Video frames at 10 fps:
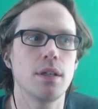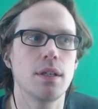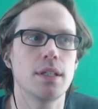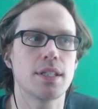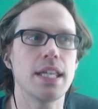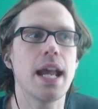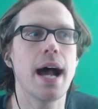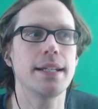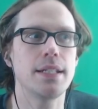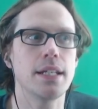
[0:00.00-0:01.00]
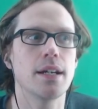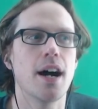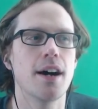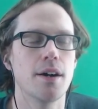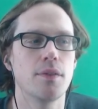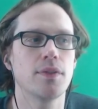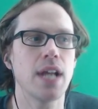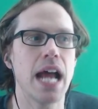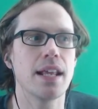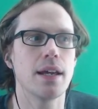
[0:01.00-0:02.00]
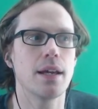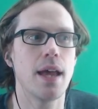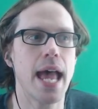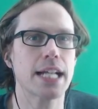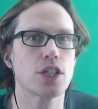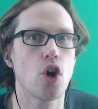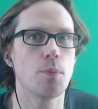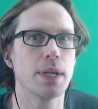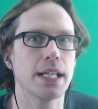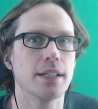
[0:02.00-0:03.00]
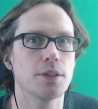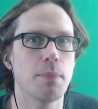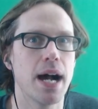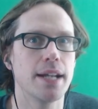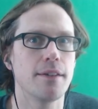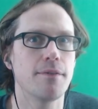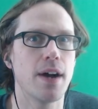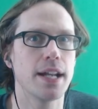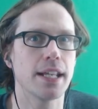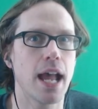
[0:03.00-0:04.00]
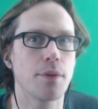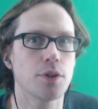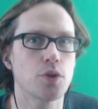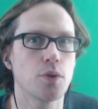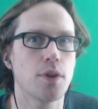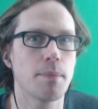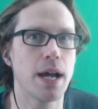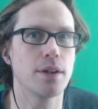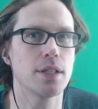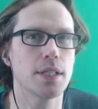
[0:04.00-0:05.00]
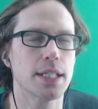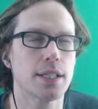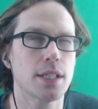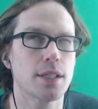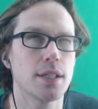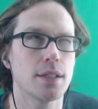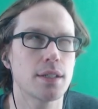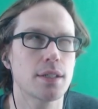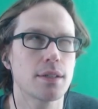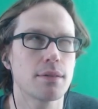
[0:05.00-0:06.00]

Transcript: is the idea of kind of X opening his mind and finding out the truth about his existence.